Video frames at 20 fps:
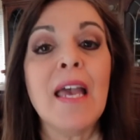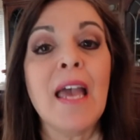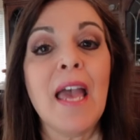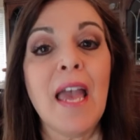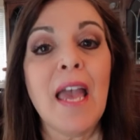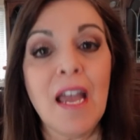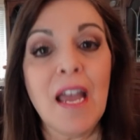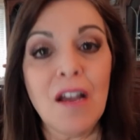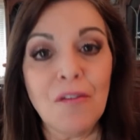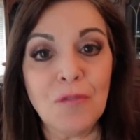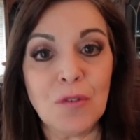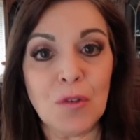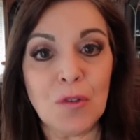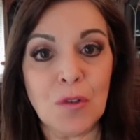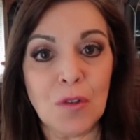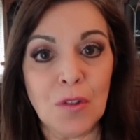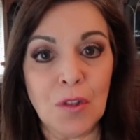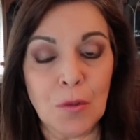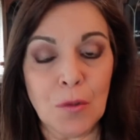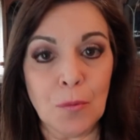After
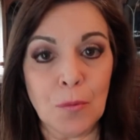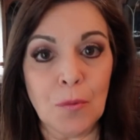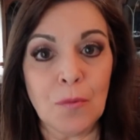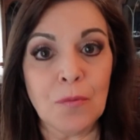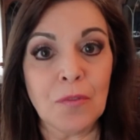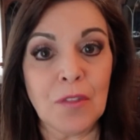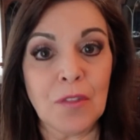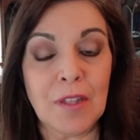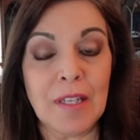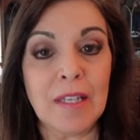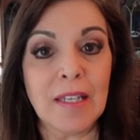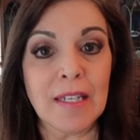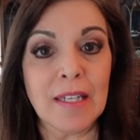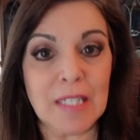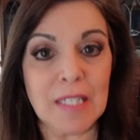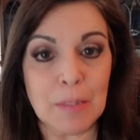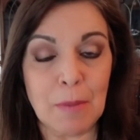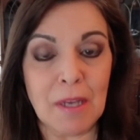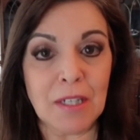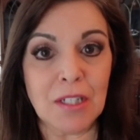the
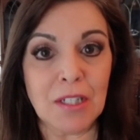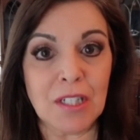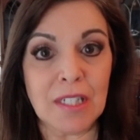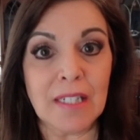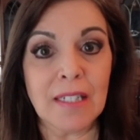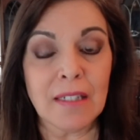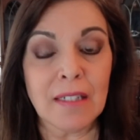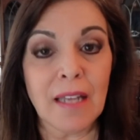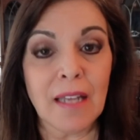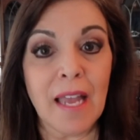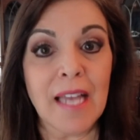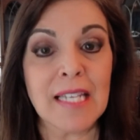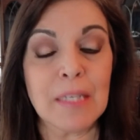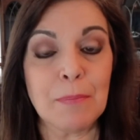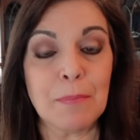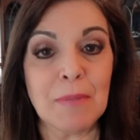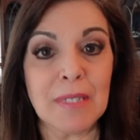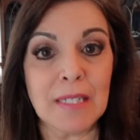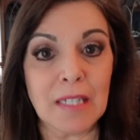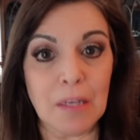inspecting has
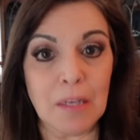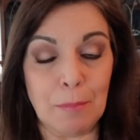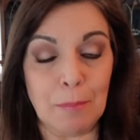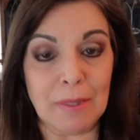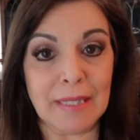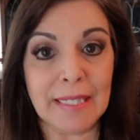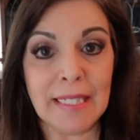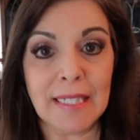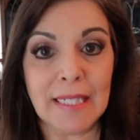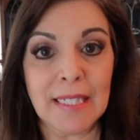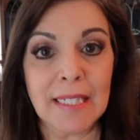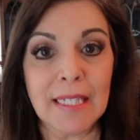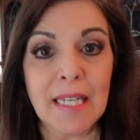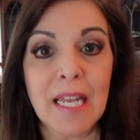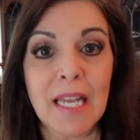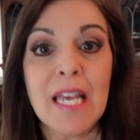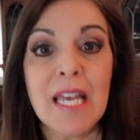been completed,